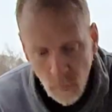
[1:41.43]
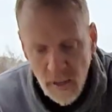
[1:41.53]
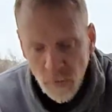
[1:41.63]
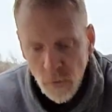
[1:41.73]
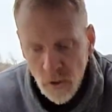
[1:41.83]

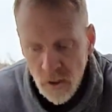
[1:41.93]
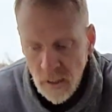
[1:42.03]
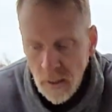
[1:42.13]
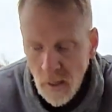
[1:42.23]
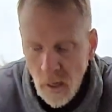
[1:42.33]
that front
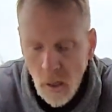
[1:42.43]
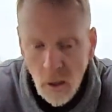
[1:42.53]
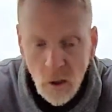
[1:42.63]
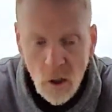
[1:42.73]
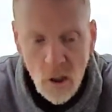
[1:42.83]
seat
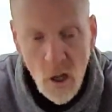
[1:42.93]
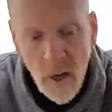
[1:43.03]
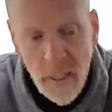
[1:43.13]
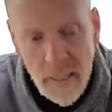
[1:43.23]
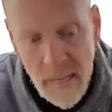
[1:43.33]
and
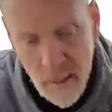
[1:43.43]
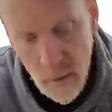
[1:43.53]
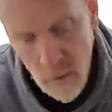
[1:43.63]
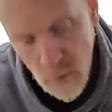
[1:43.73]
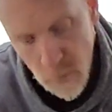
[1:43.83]
slide that
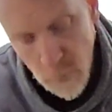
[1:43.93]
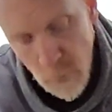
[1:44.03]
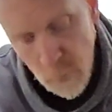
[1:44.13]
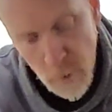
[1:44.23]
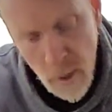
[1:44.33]

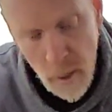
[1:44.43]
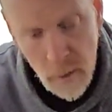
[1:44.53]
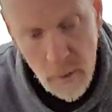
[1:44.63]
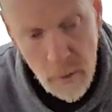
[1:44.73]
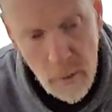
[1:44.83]
front part
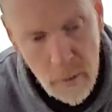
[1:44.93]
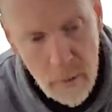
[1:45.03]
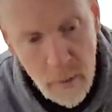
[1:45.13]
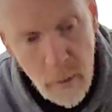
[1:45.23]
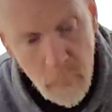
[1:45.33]

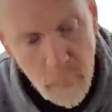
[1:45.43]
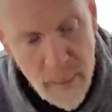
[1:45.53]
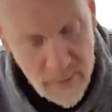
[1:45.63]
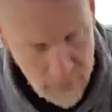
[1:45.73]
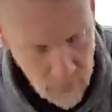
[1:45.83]

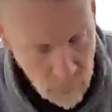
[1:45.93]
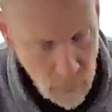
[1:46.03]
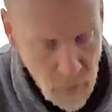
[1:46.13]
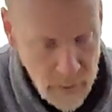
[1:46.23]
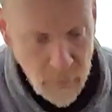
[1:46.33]
back in,
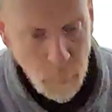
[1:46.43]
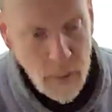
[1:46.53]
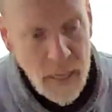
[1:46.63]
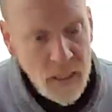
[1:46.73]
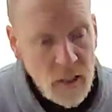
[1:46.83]
lock it in
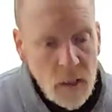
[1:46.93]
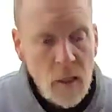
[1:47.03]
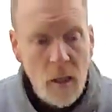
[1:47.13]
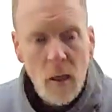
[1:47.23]
place.